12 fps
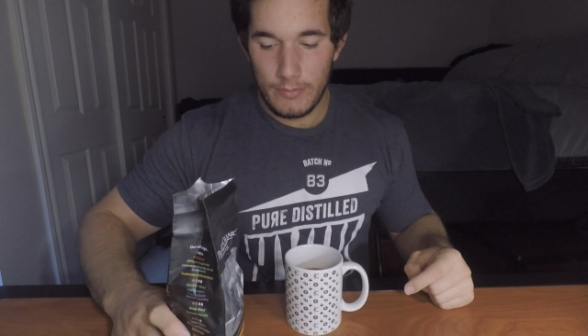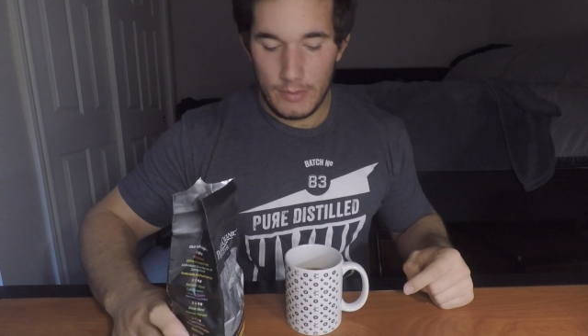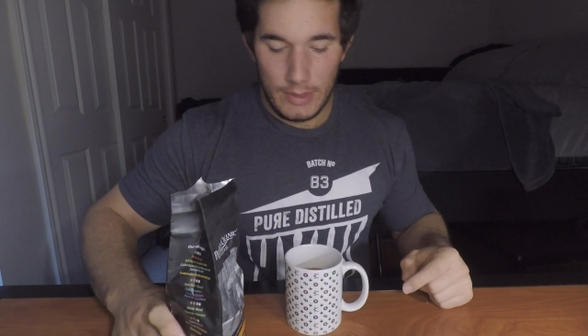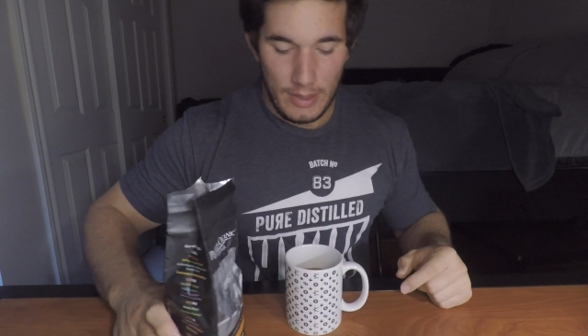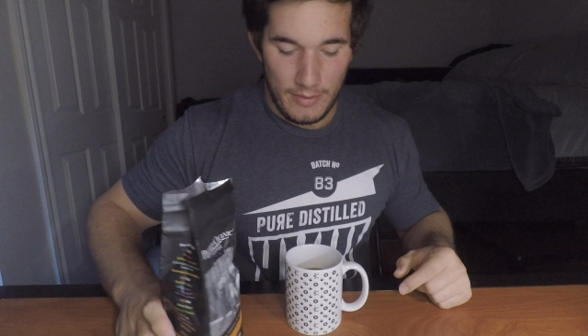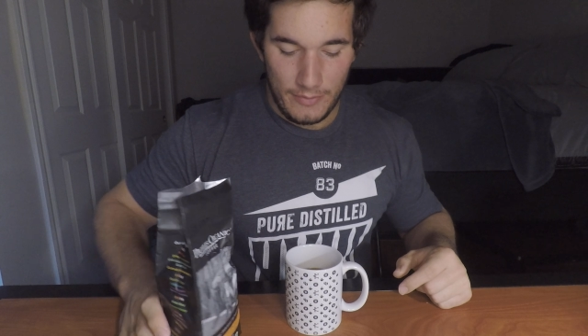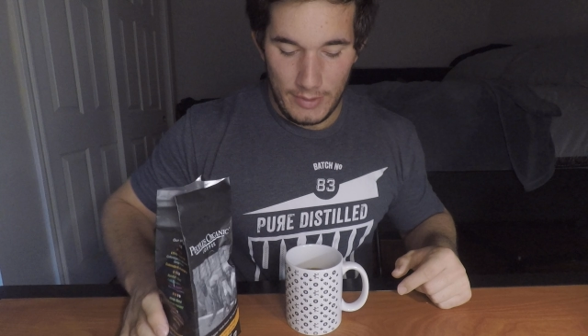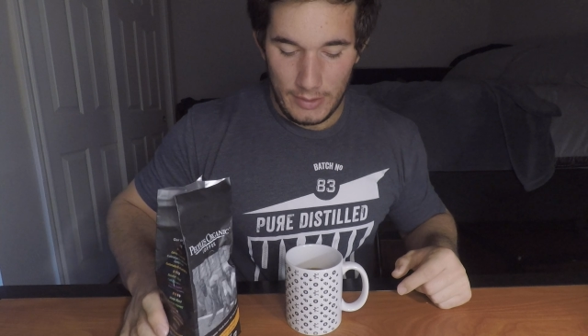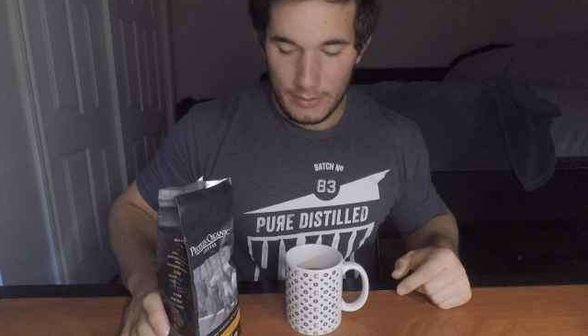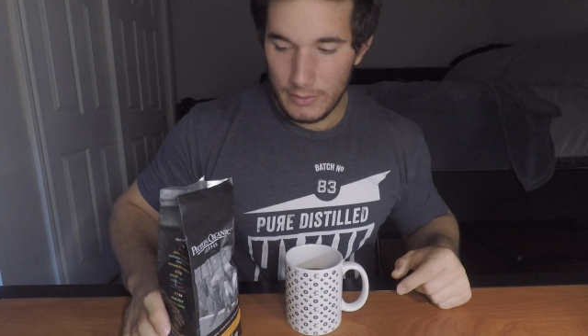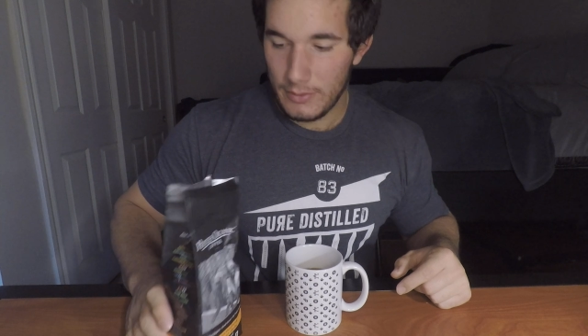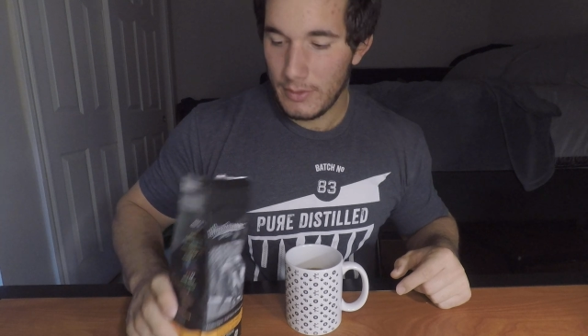caffeine
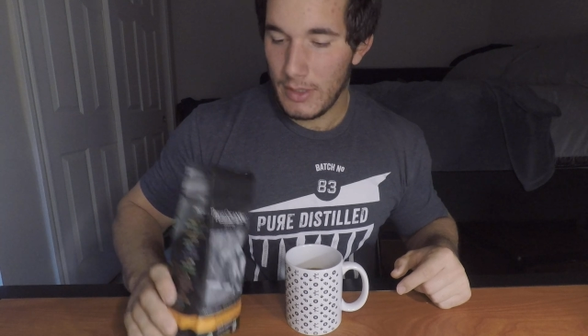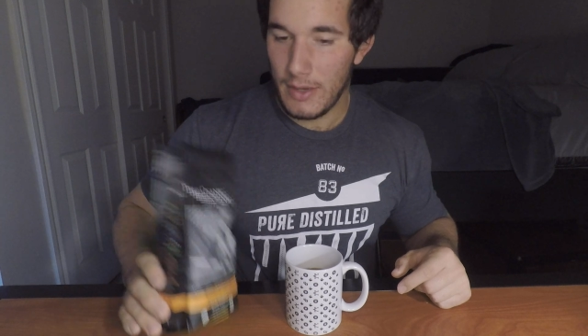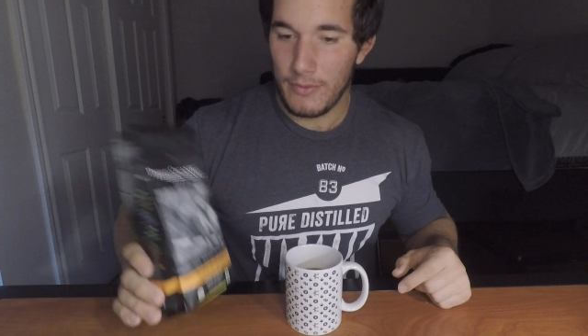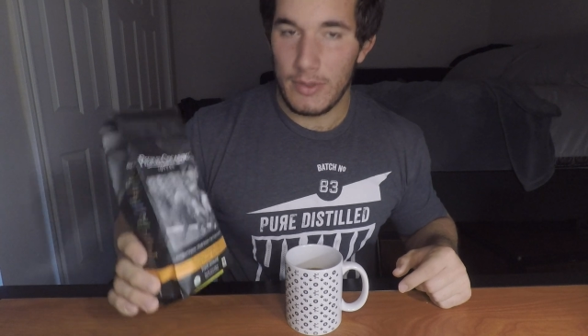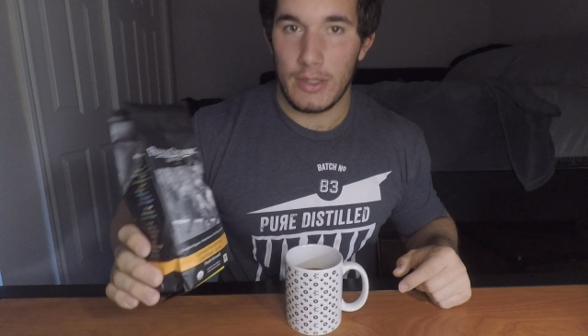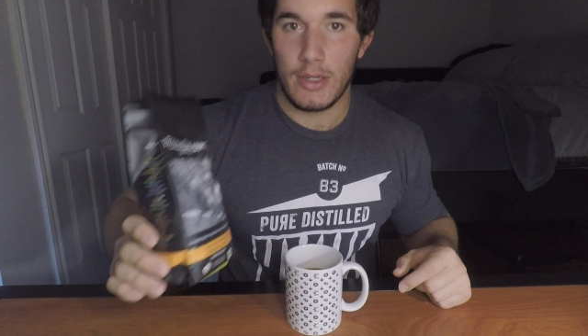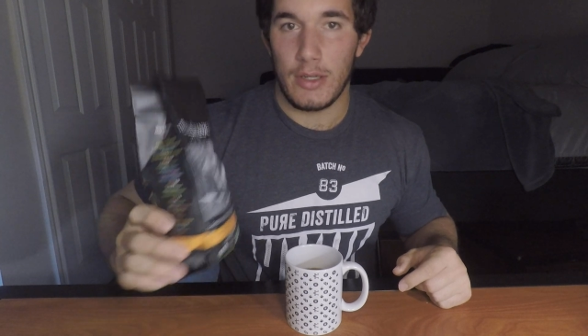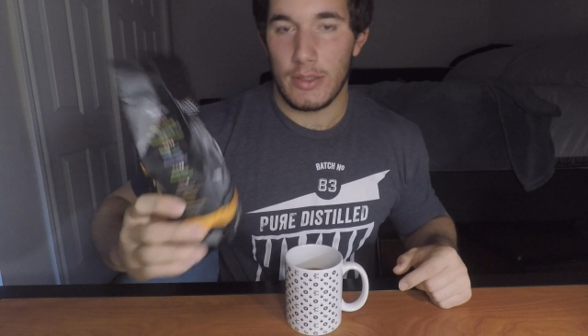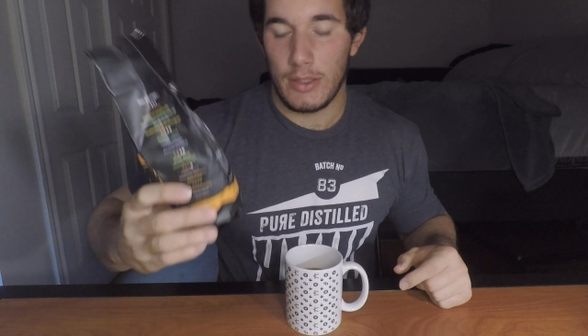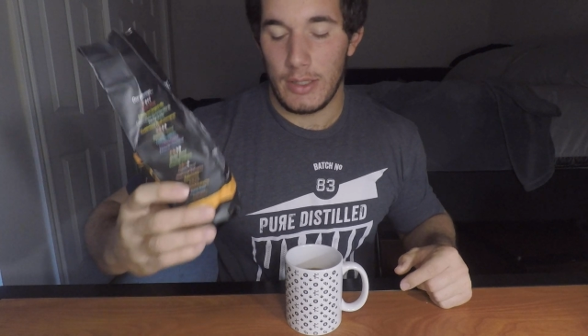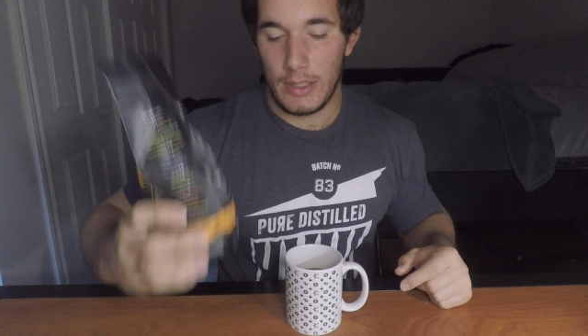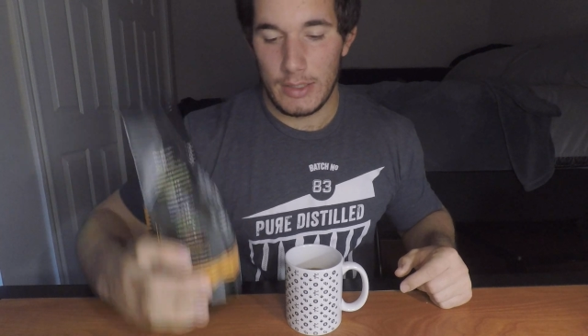
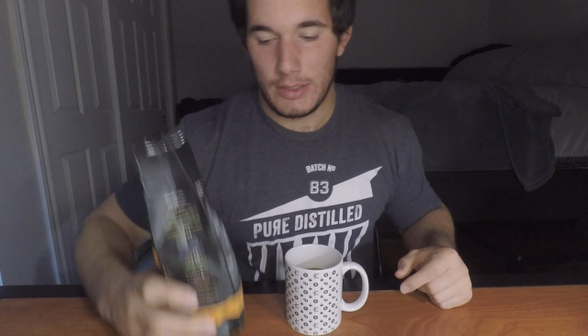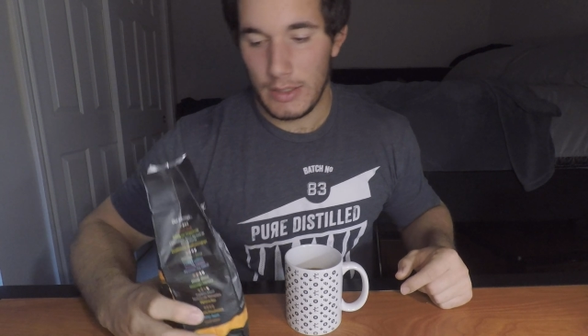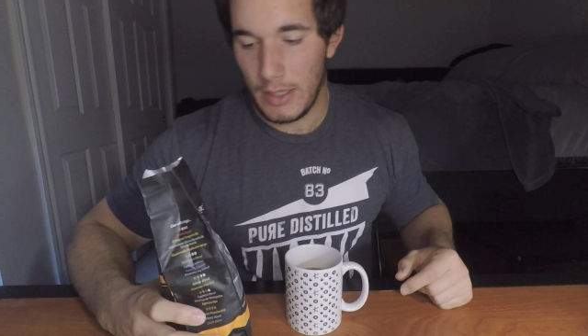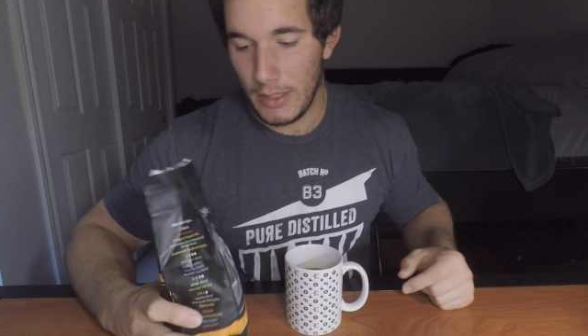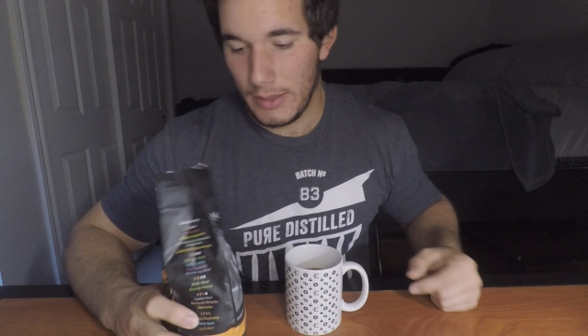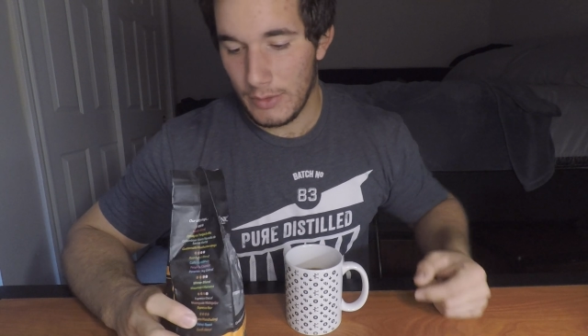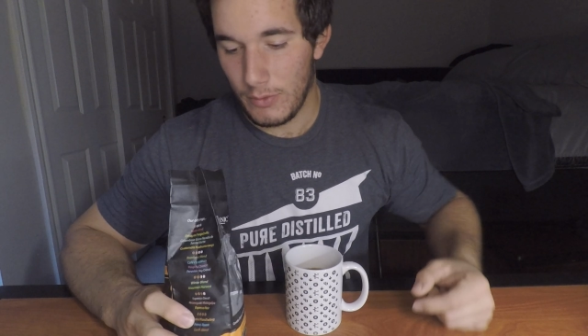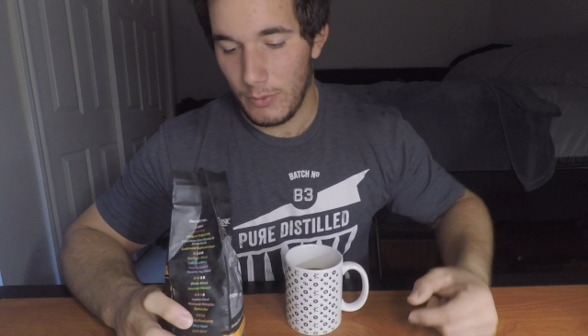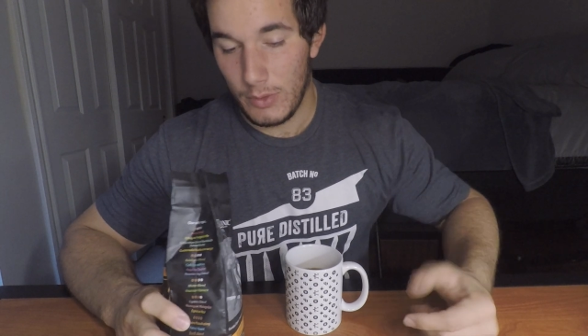content I guess is high in this one,